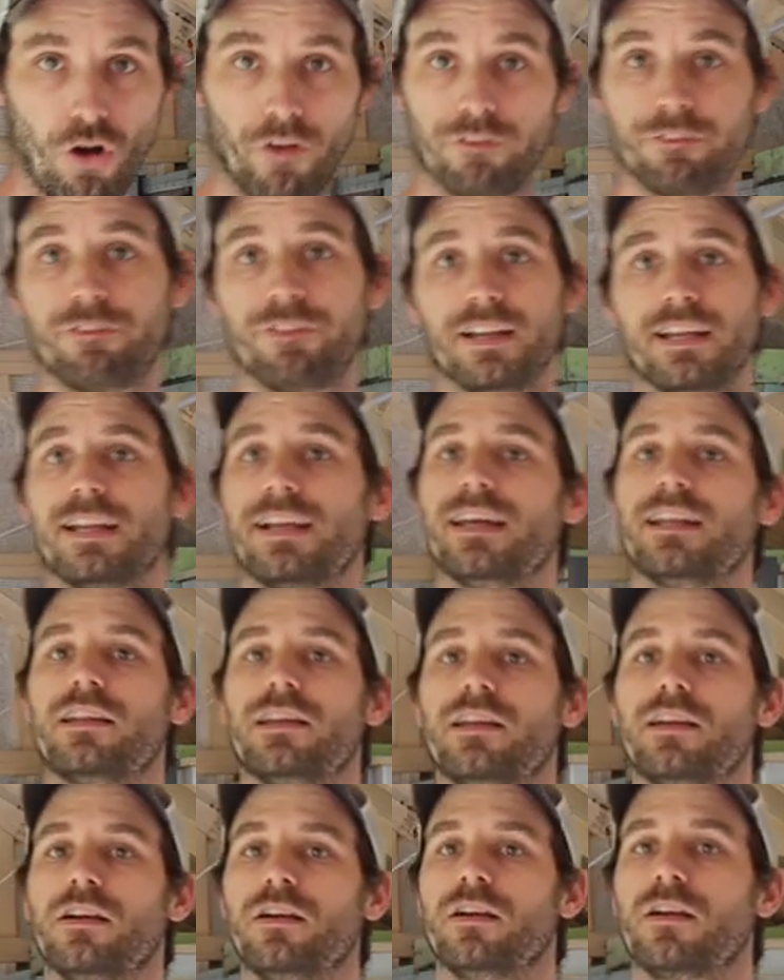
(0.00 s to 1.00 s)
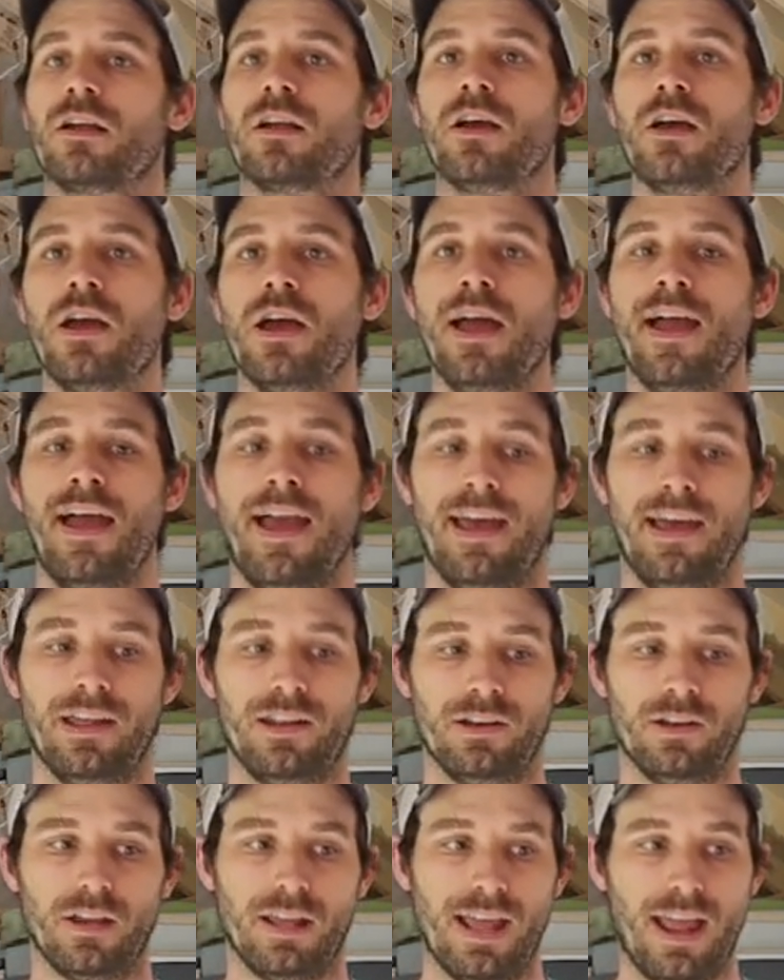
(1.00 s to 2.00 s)
all fitting in here,
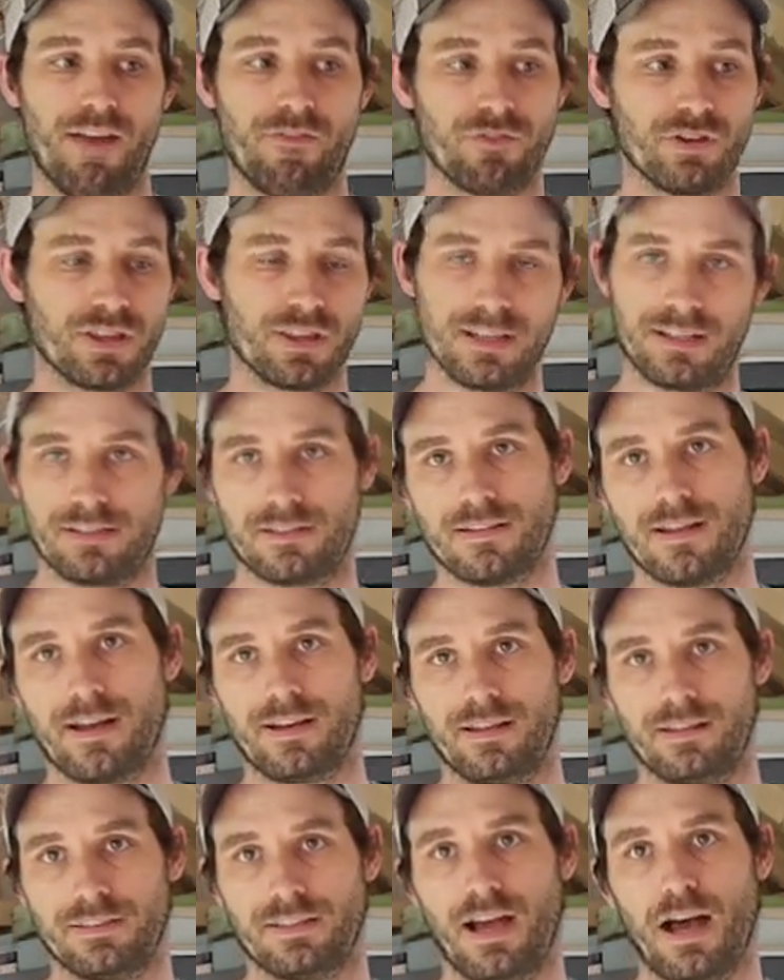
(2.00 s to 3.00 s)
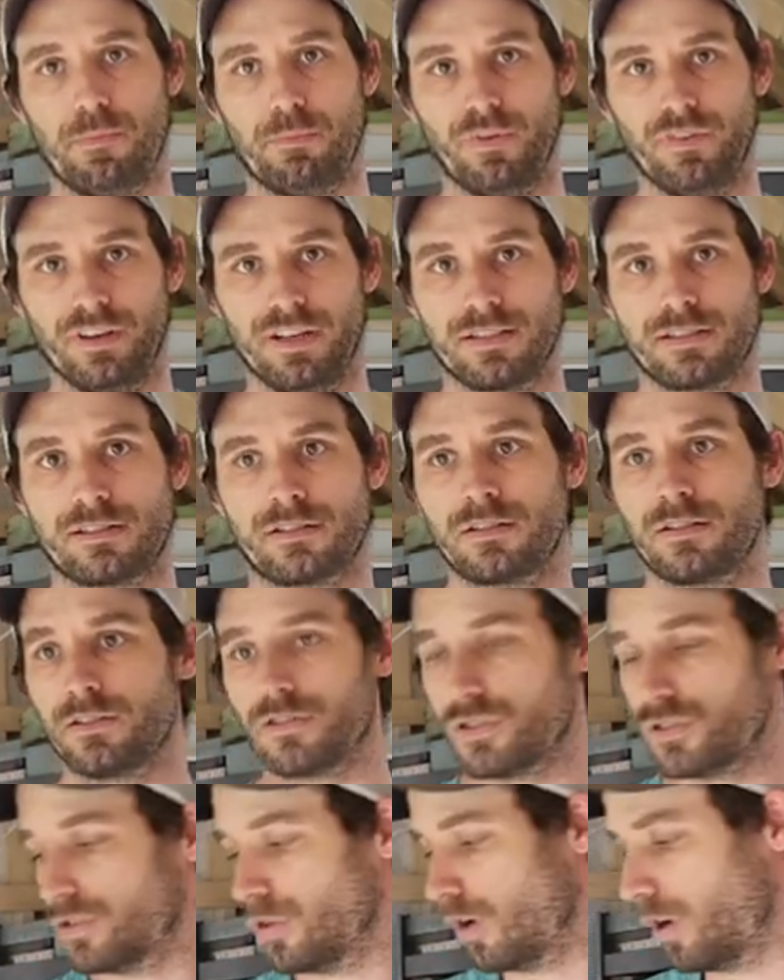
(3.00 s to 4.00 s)
and everything's not on top of us.
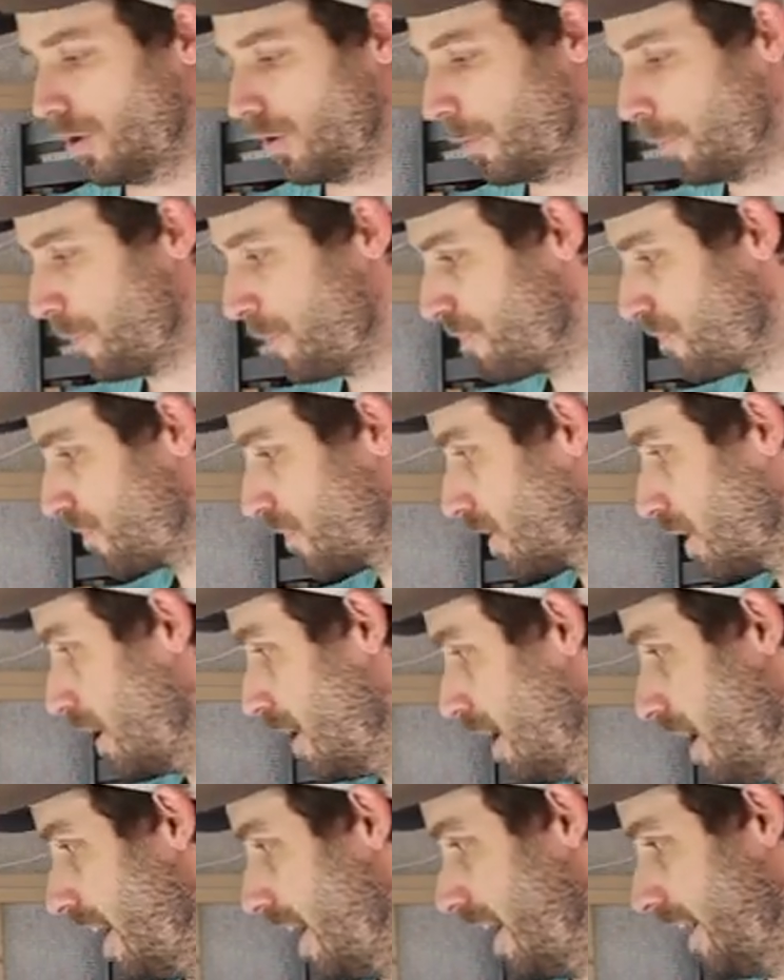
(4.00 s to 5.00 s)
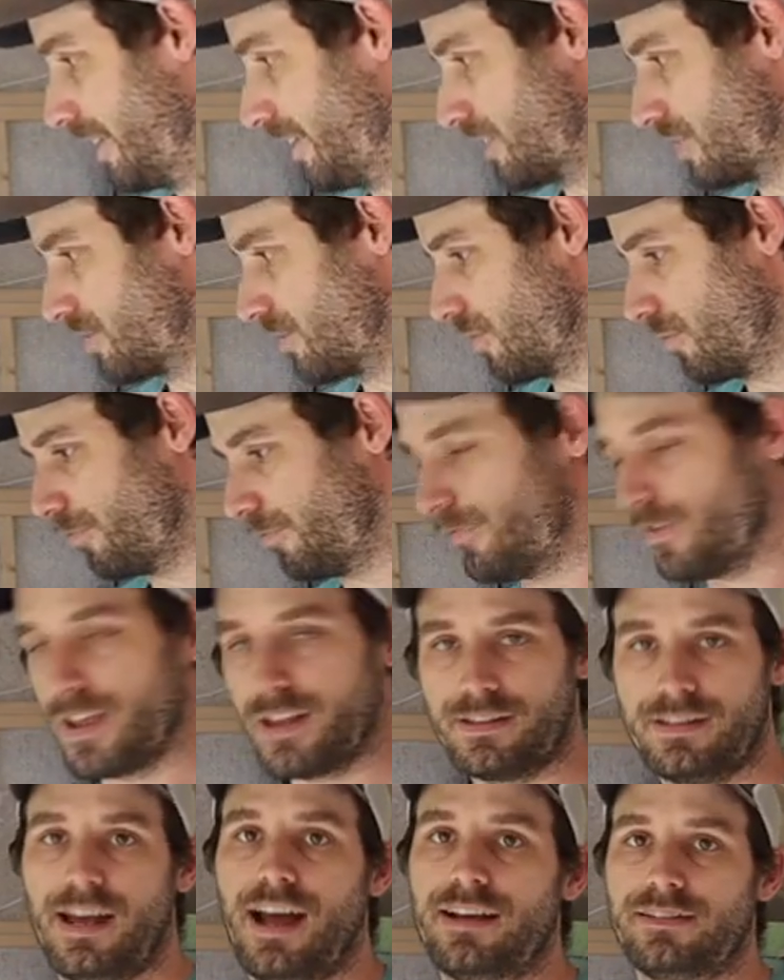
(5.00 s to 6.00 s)
So it's
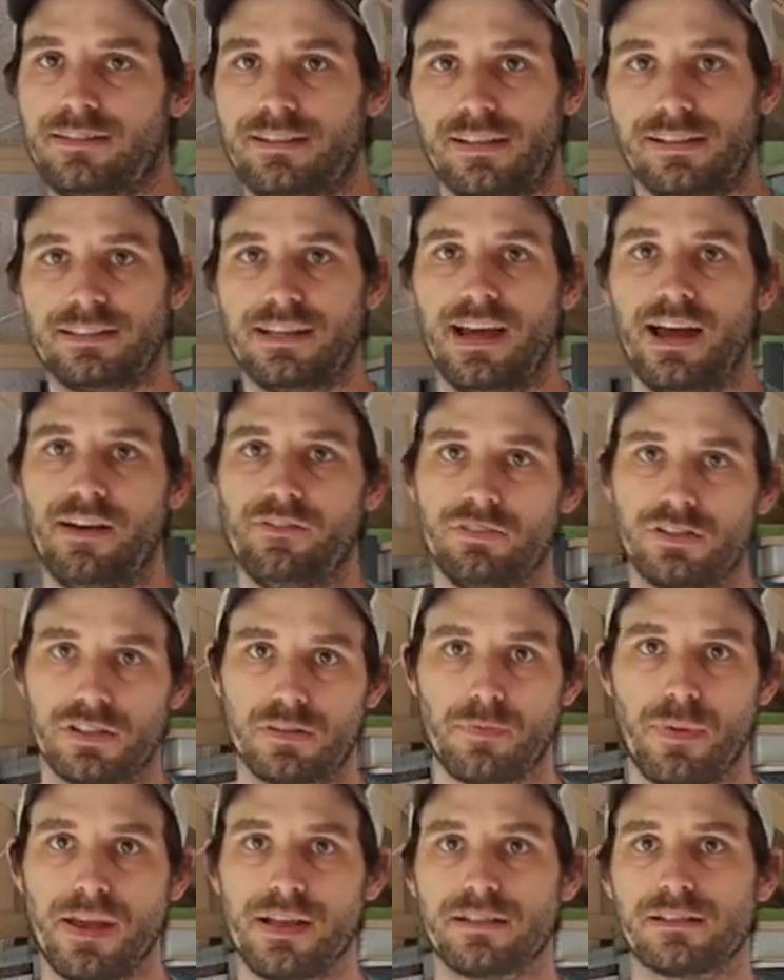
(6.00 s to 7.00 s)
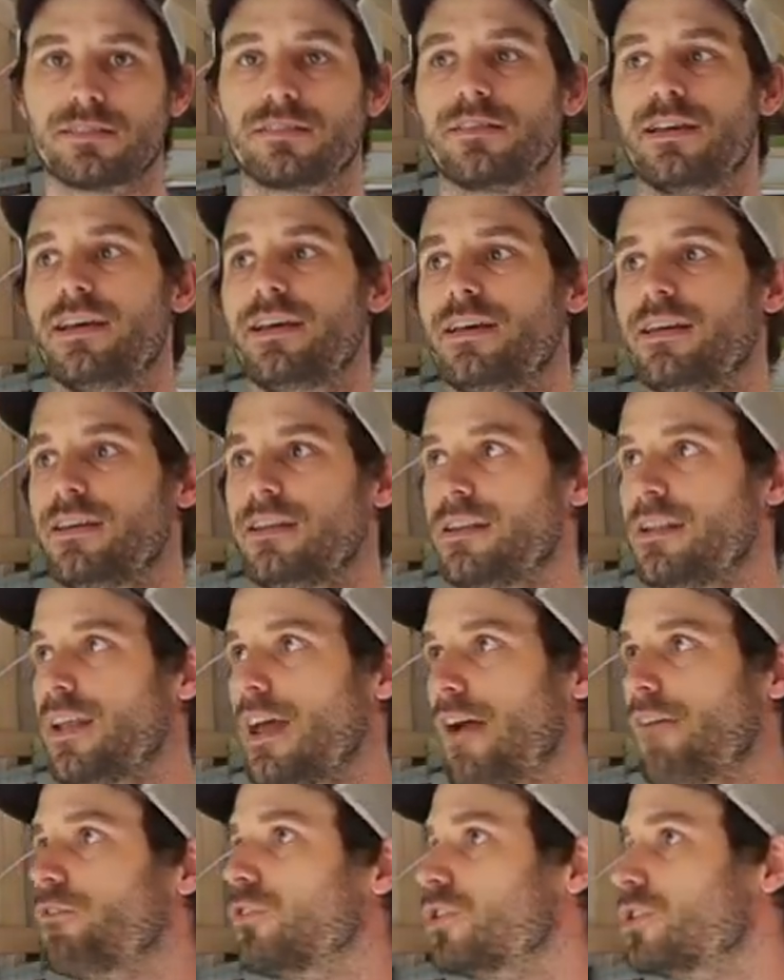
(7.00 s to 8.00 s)
fantastic to have a space, and
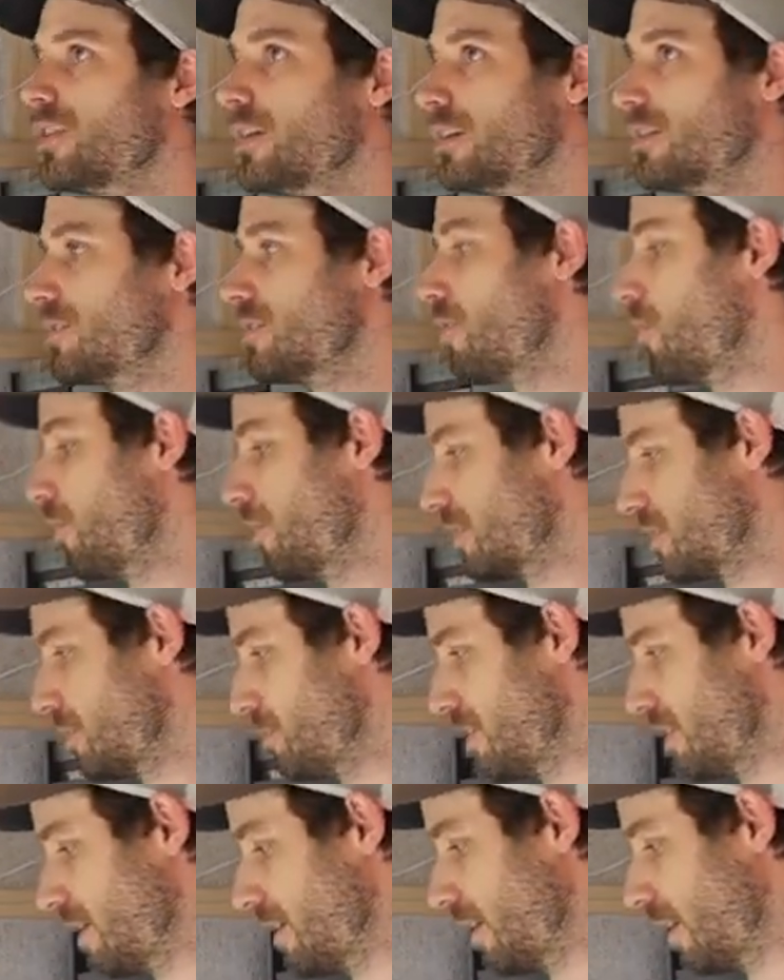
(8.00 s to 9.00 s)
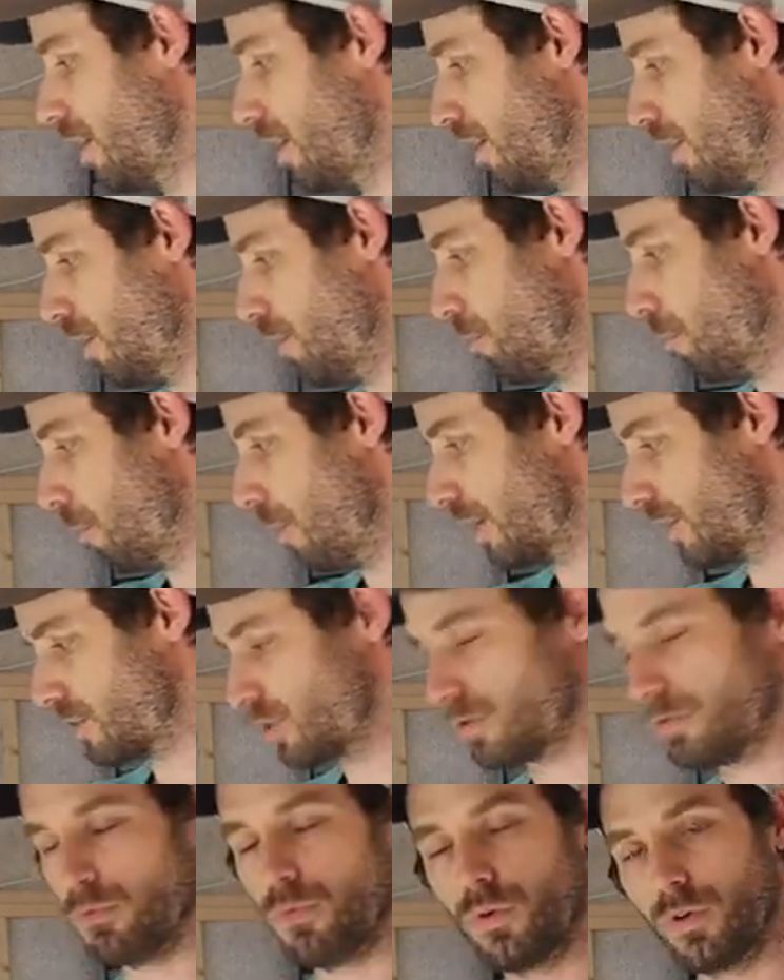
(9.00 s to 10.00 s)
everything's going to be
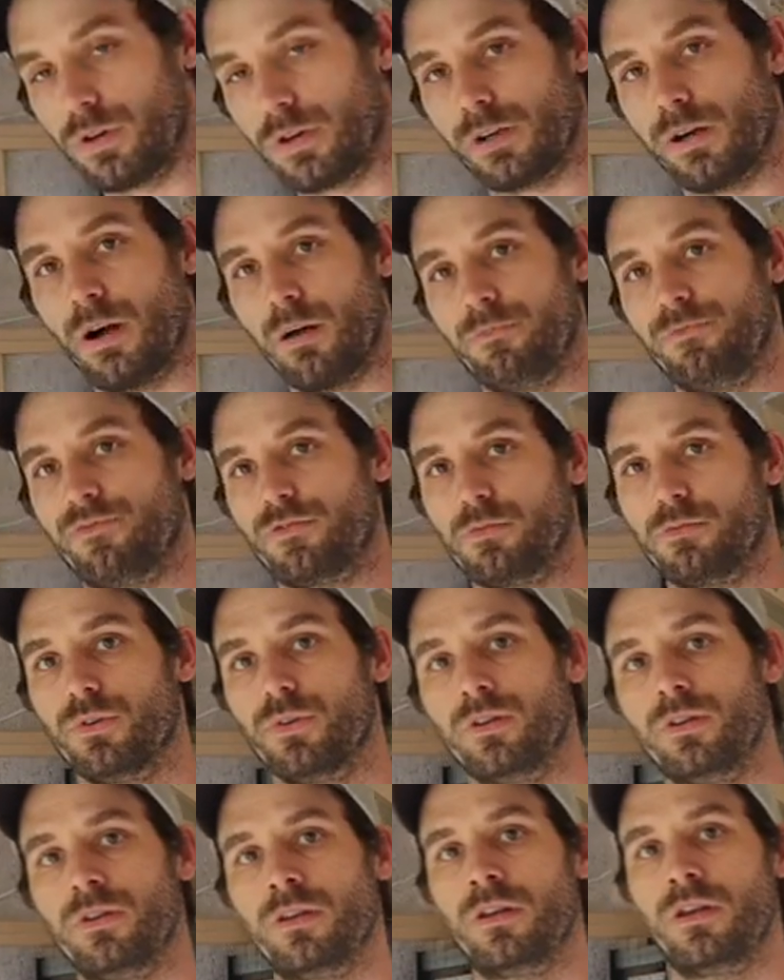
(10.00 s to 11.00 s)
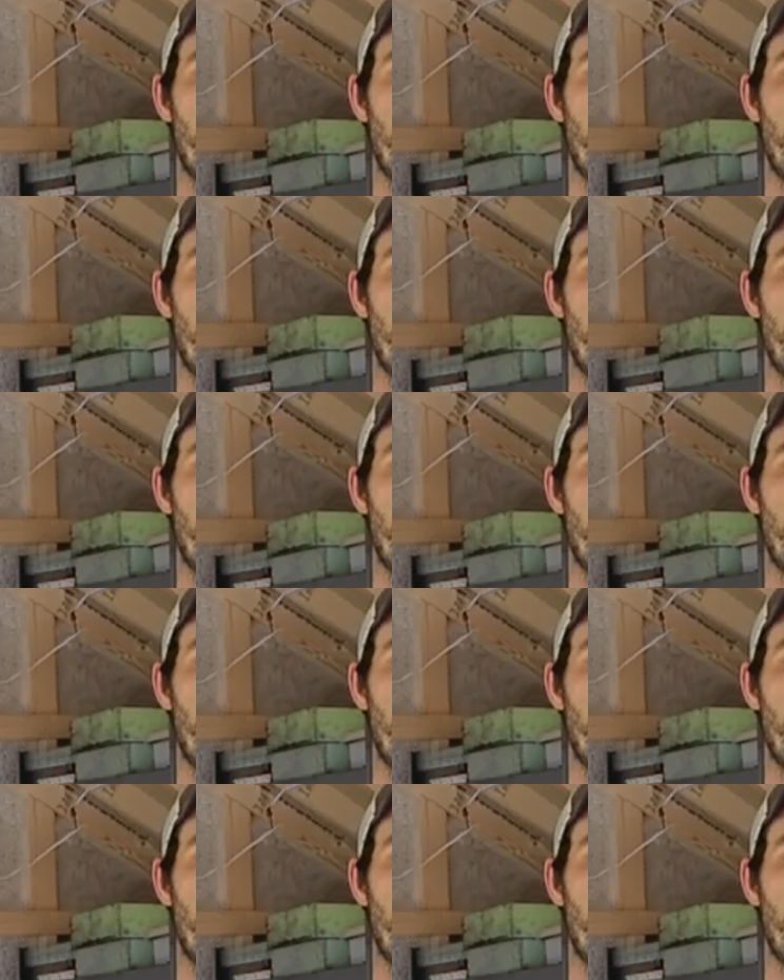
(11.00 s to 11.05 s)
much more comfortable.